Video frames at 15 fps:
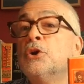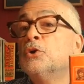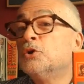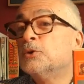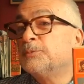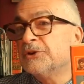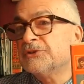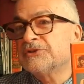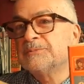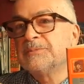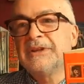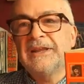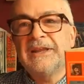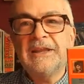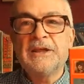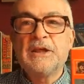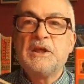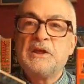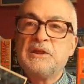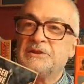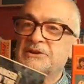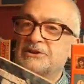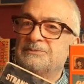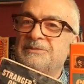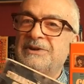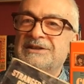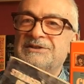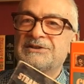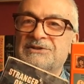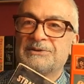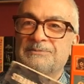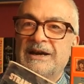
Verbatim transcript: or possibly the competitor